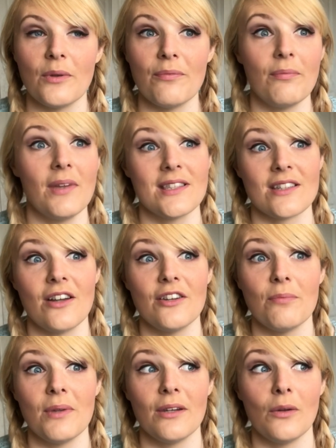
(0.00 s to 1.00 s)
It's kind of
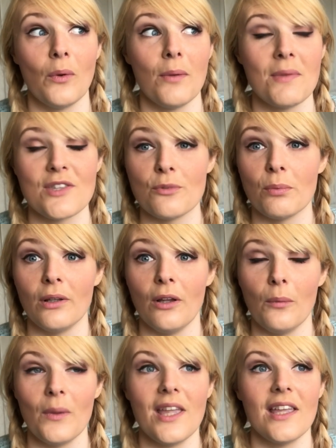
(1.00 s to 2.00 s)
been quite miserable all
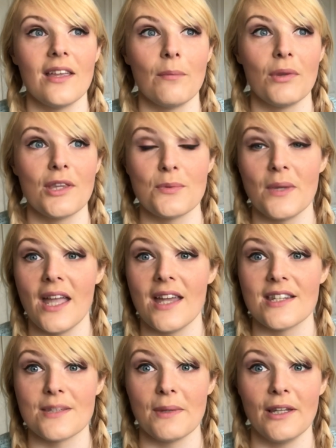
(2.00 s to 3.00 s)
week, but this weekend
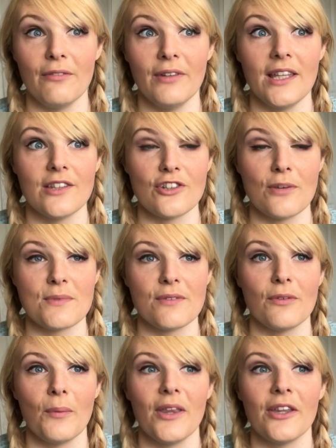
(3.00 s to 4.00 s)
has been lovely in terms of
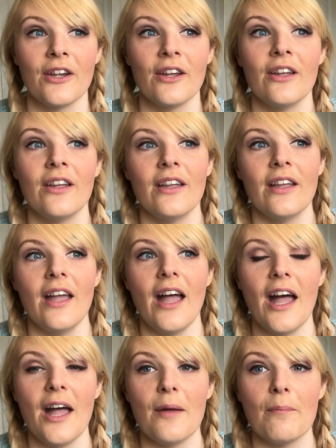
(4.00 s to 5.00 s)
the weather.
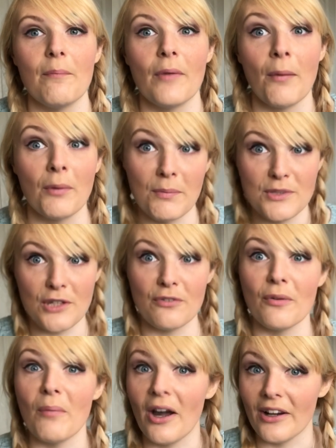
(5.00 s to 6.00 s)
I'm coming to you
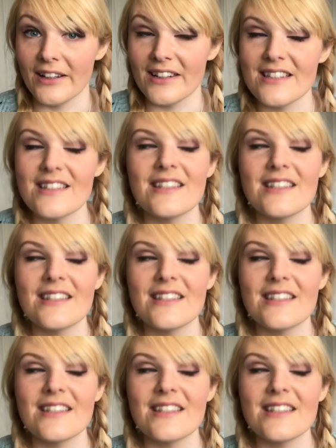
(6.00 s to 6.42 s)
from Ireland.